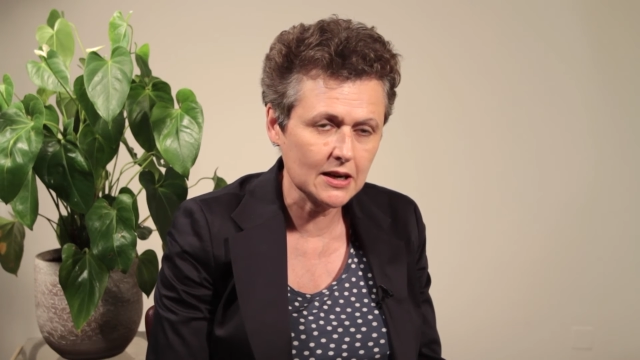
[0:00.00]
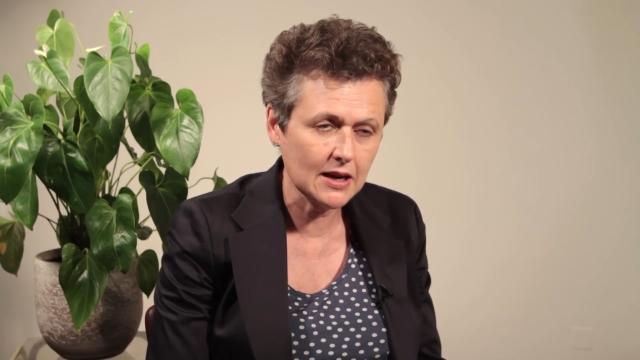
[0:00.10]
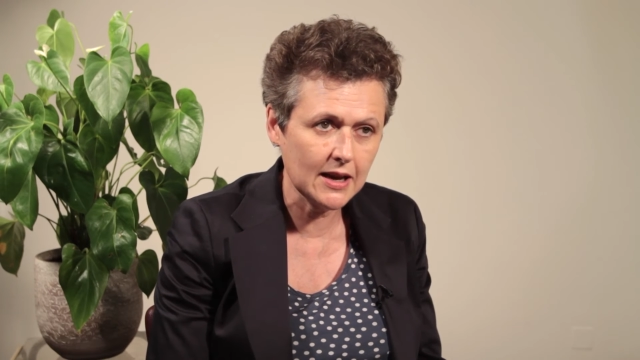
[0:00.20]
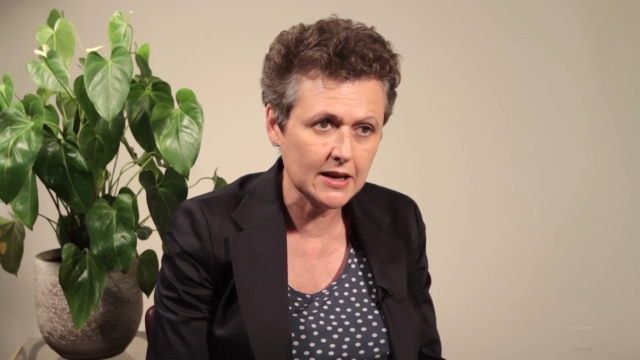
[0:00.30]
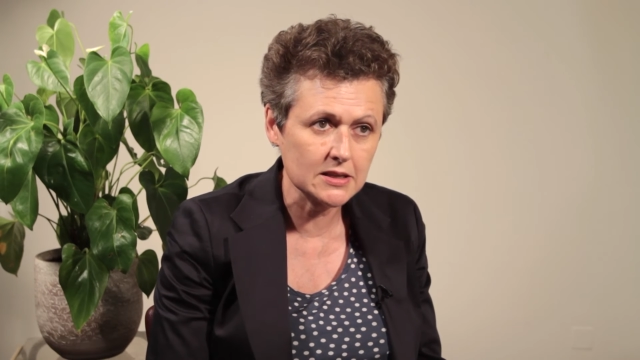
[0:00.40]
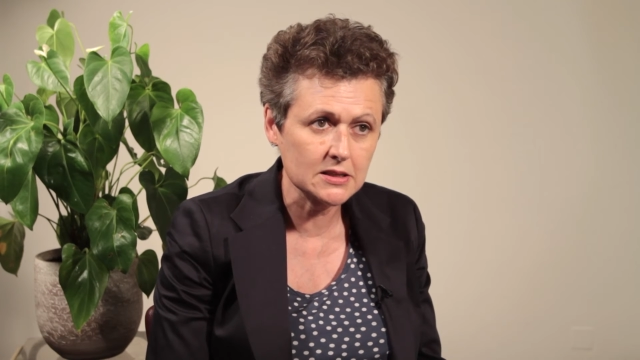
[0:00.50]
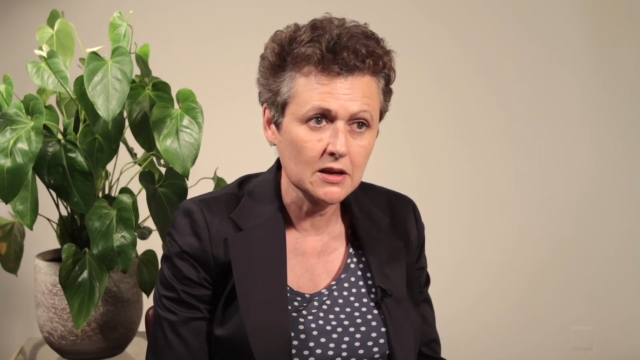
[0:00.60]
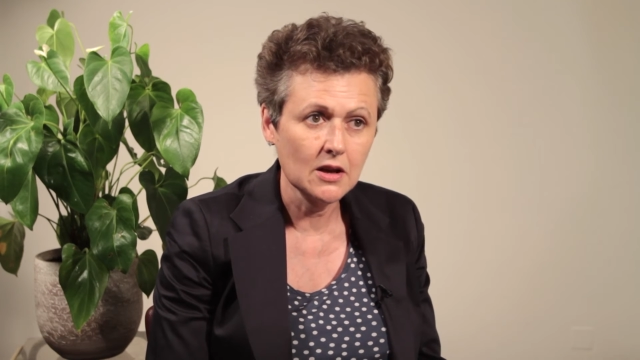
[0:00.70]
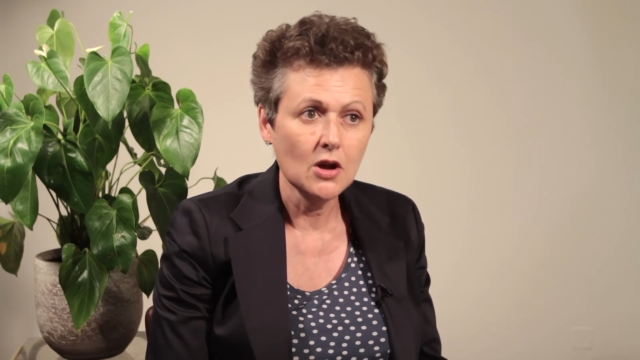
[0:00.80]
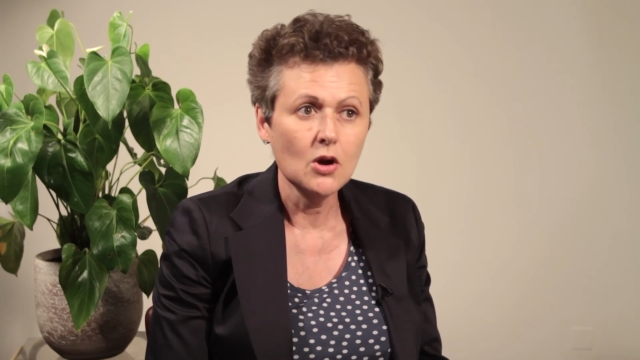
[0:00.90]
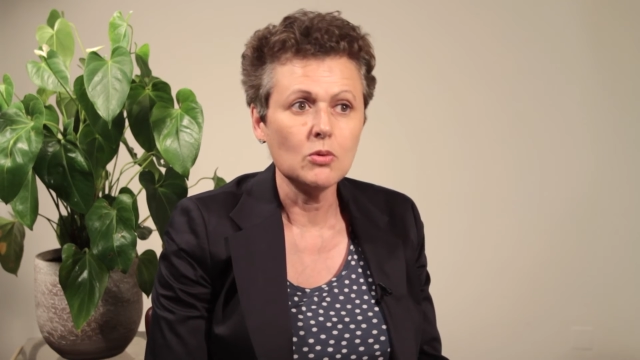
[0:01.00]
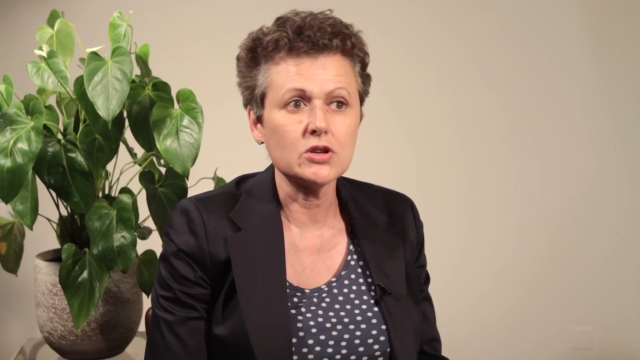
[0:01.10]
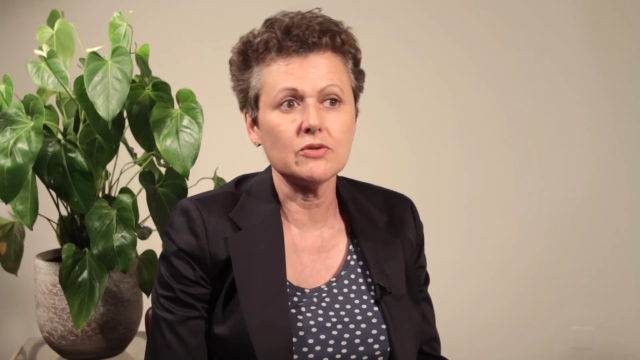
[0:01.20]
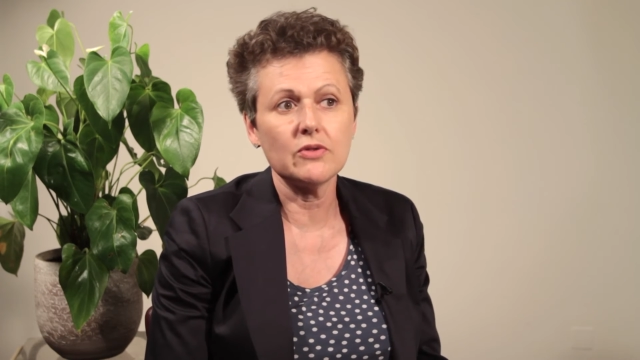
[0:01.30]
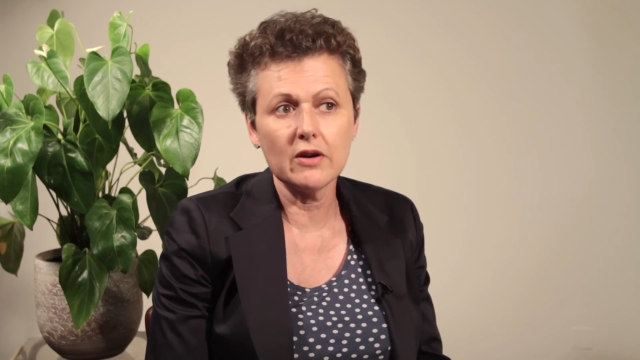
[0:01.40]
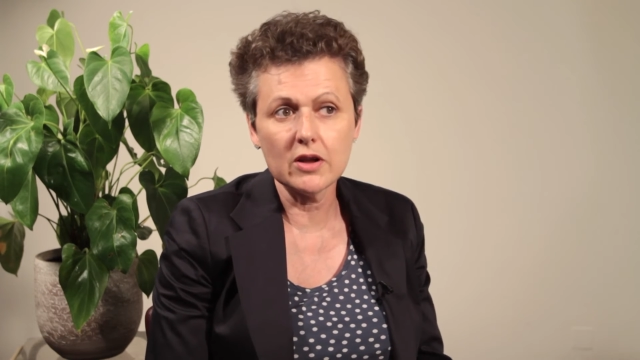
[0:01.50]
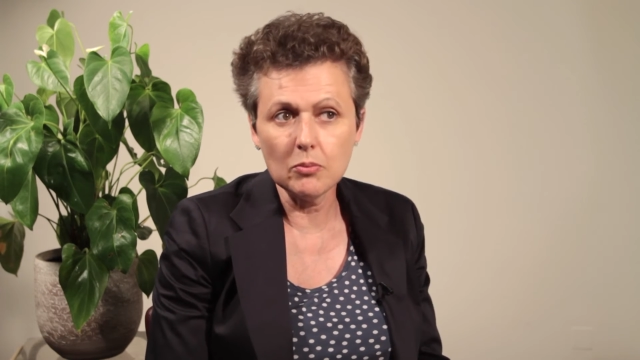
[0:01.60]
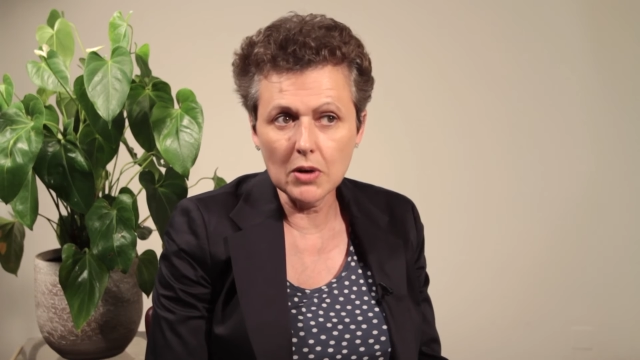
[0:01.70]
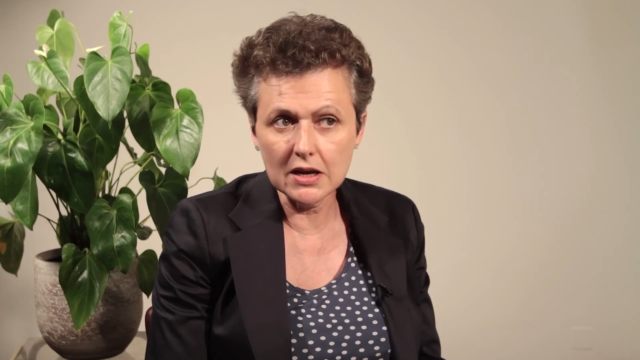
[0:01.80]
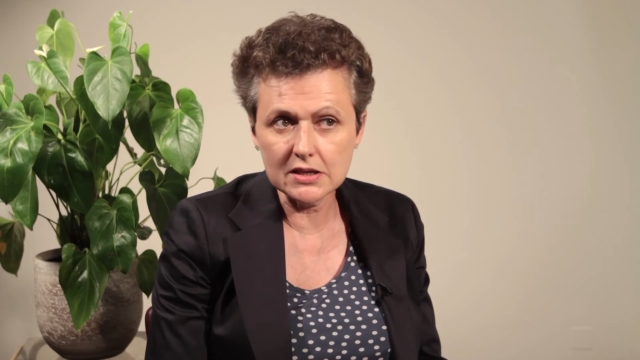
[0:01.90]
clays, which are very
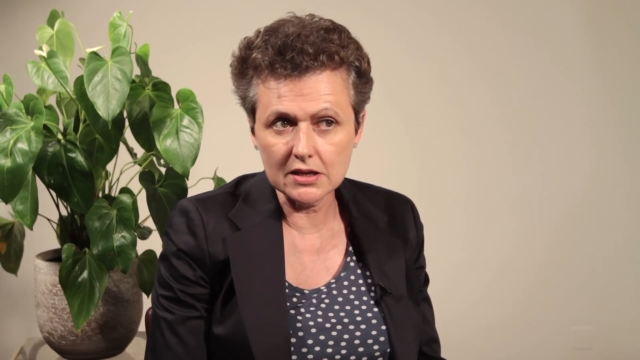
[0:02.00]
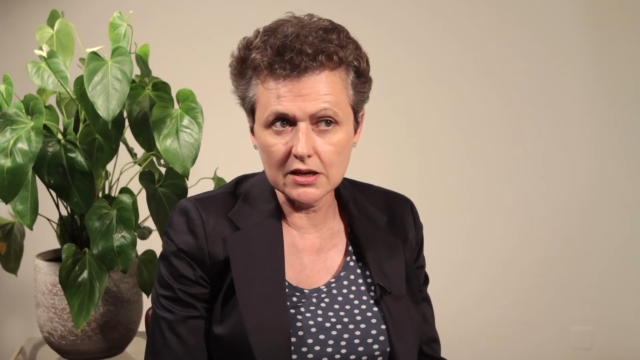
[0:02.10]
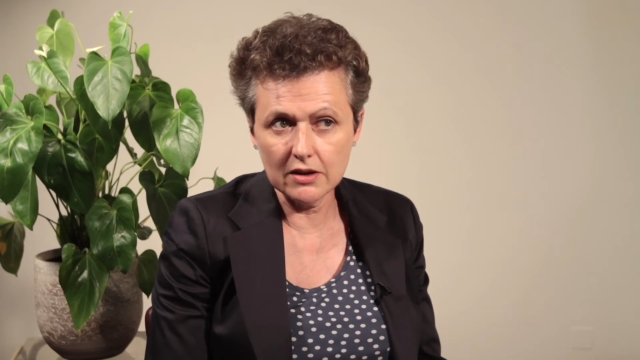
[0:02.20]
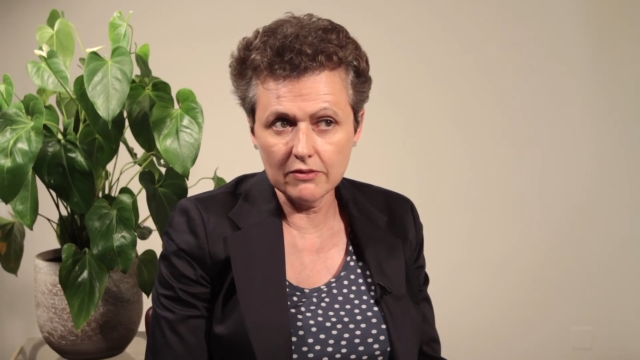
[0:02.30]
abundantly